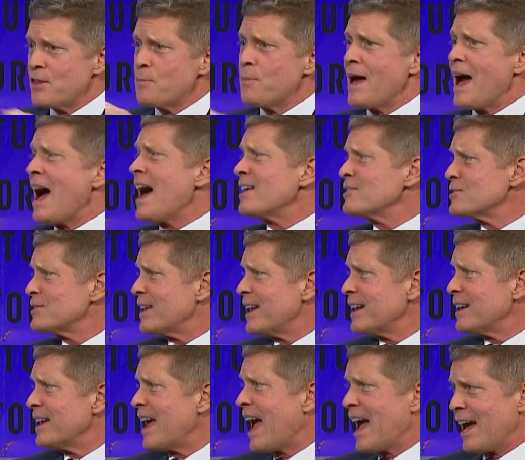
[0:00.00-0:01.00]
the past
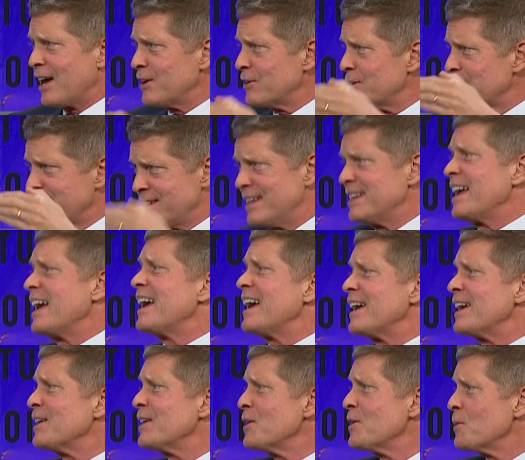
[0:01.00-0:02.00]
and
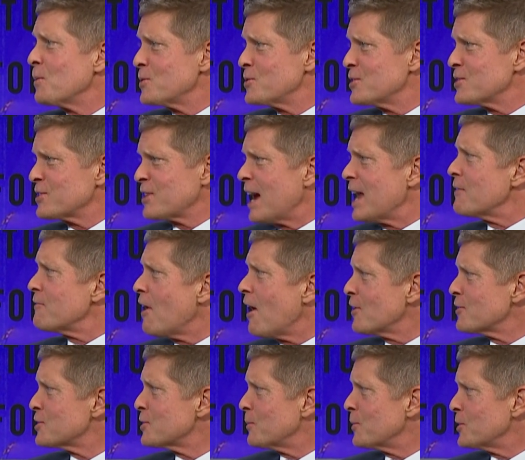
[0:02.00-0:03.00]
today, which is kind of
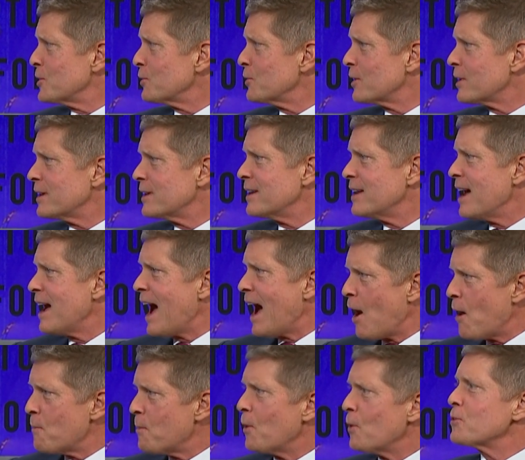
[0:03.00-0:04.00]
awesome when you look at
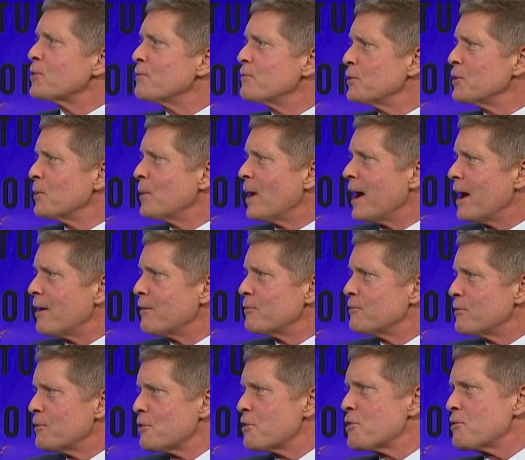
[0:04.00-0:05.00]
how both of you
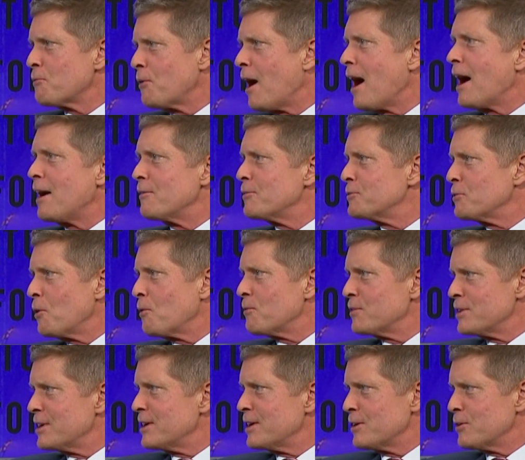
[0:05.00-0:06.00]
have thrived
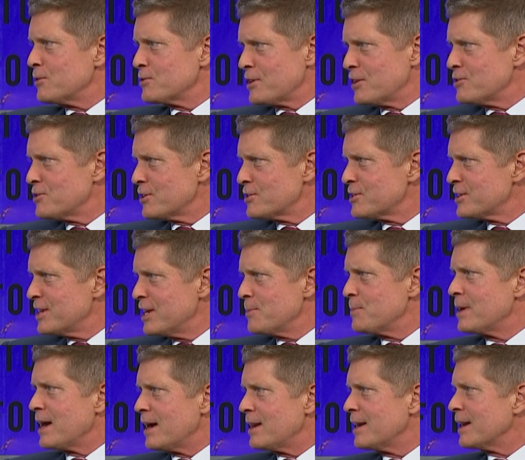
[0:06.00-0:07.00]
over the years and just
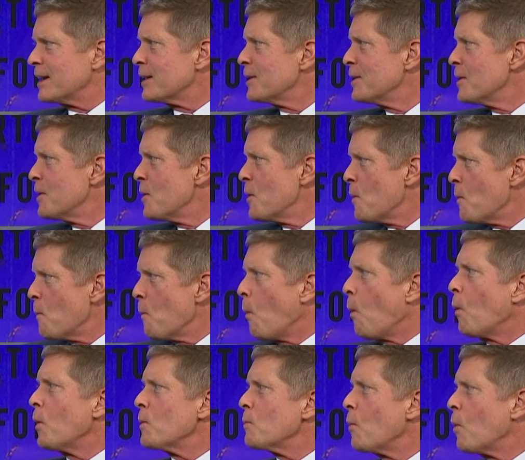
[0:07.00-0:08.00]
keep getting
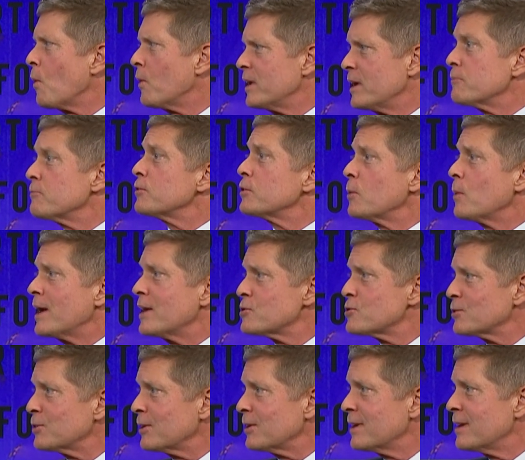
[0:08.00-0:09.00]
more and more
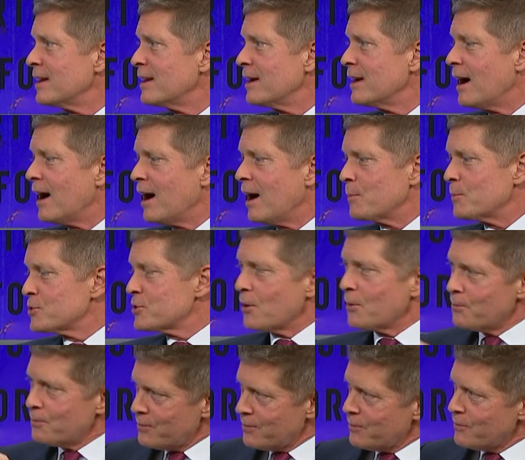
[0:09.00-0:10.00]
influential. Um,
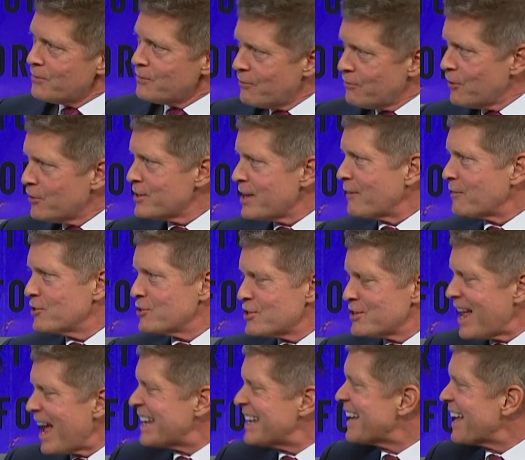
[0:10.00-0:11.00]
so first, I
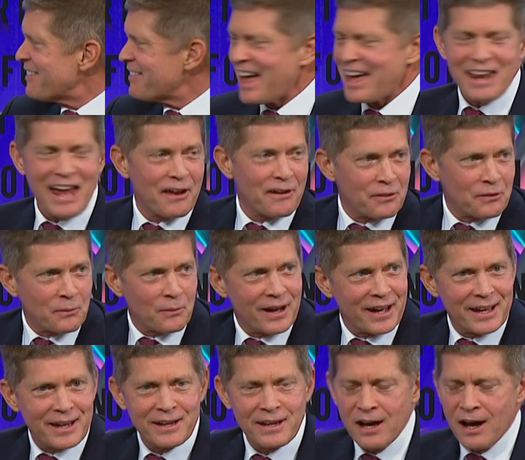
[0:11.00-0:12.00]
just had to get that out of the
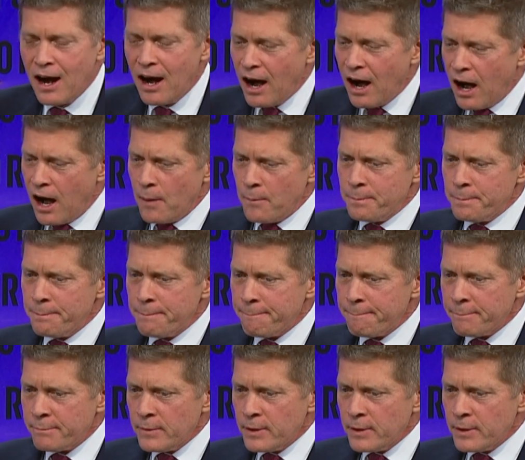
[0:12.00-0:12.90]
way. Um,